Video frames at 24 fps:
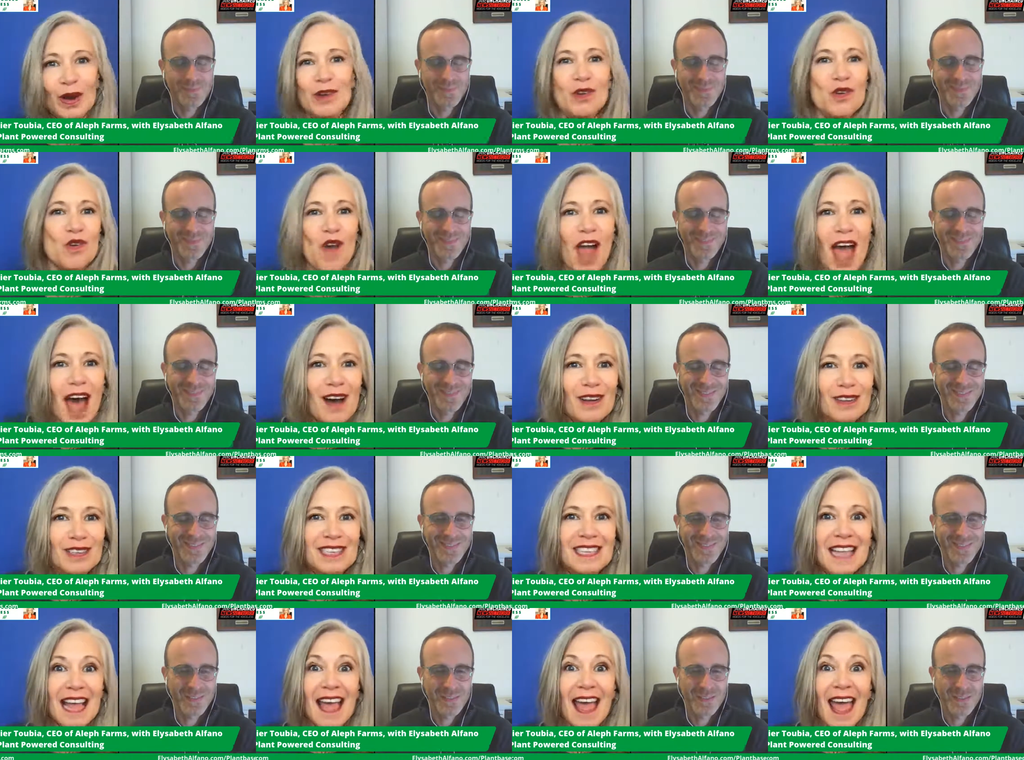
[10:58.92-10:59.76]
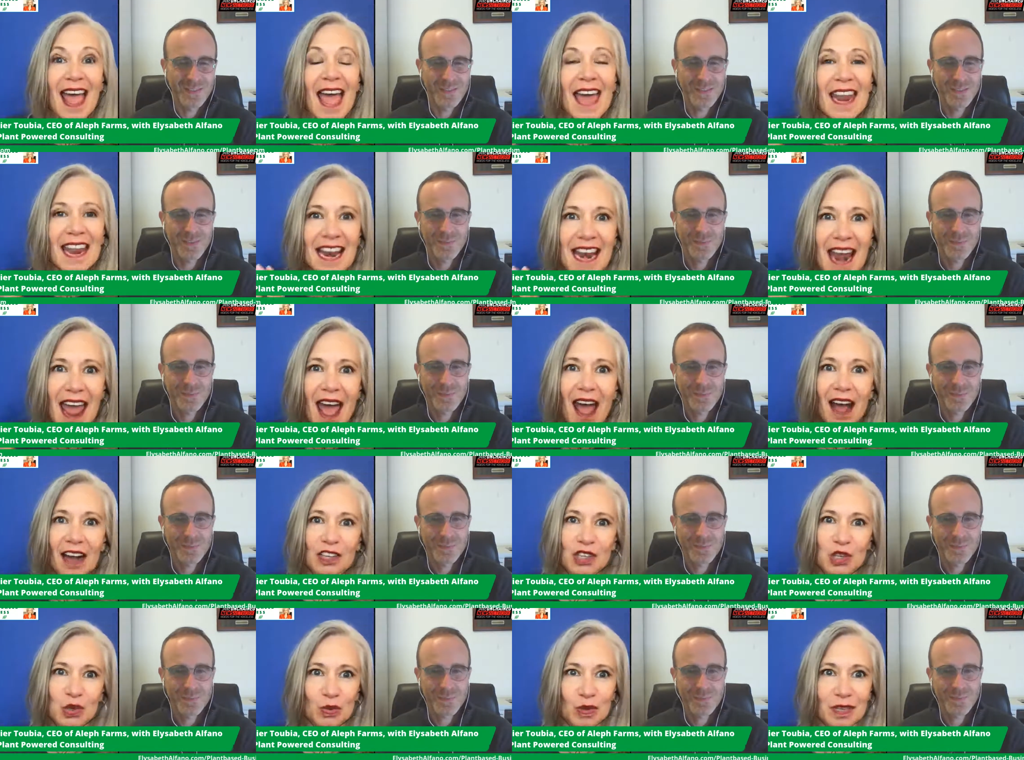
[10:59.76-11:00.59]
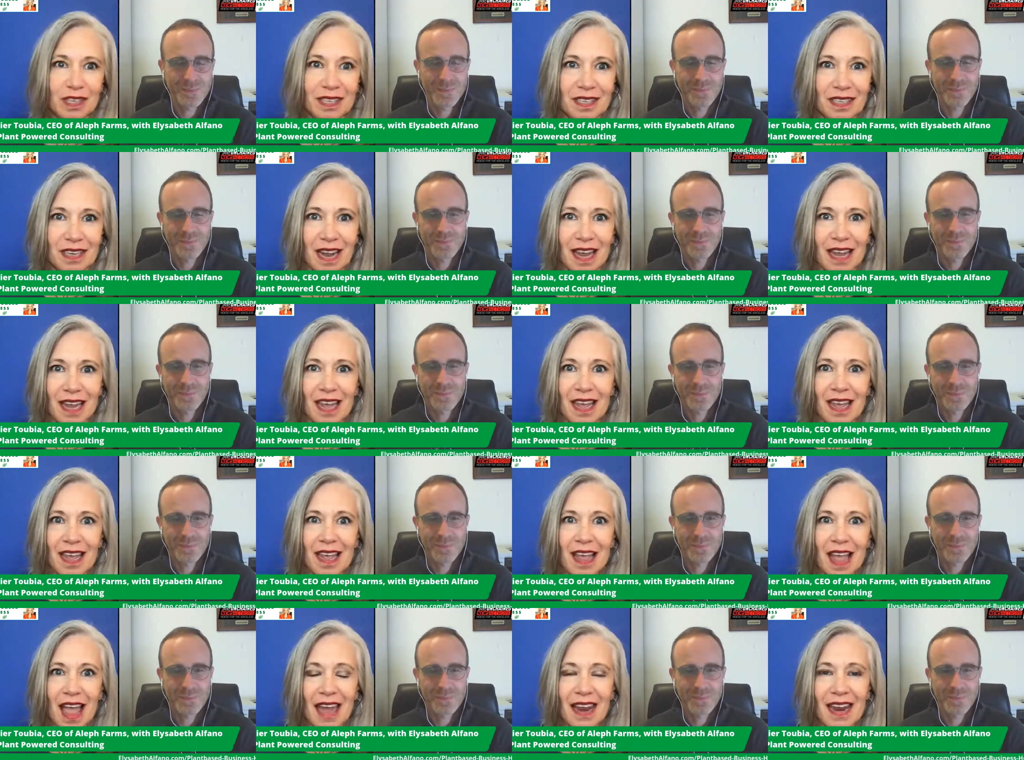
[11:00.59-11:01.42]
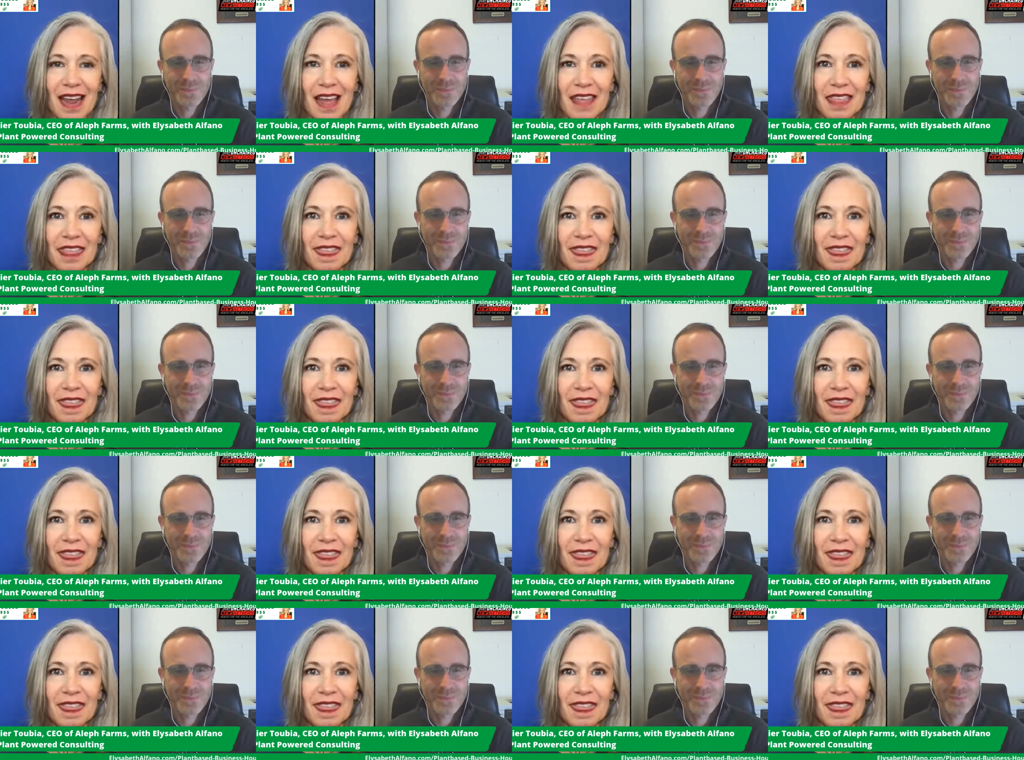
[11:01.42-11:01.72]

Speaker 1: and grounds and an actual steak. And I